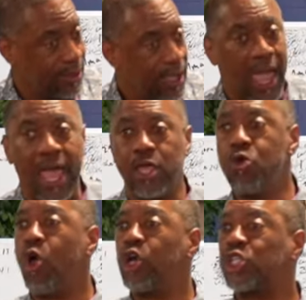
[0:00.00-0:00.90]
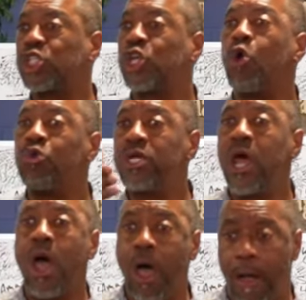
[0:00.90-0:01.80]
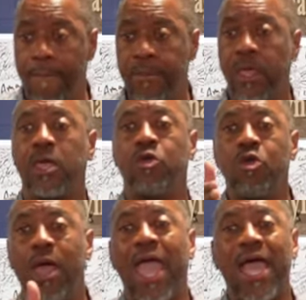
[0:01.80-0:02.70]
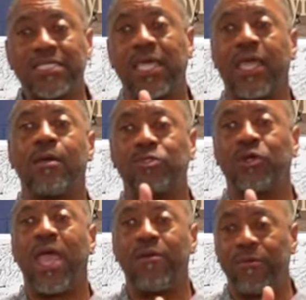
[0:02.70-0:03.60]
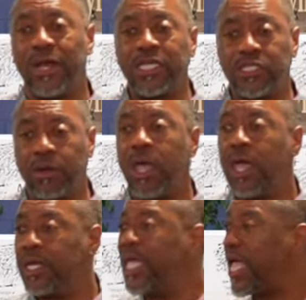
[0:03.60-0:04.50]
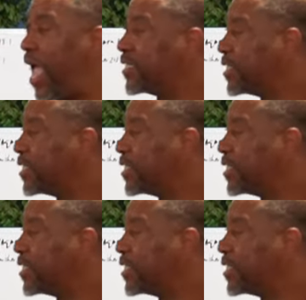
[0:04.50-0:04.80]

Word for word: and you are so dumb, you're asking him to have a relationship. Be asking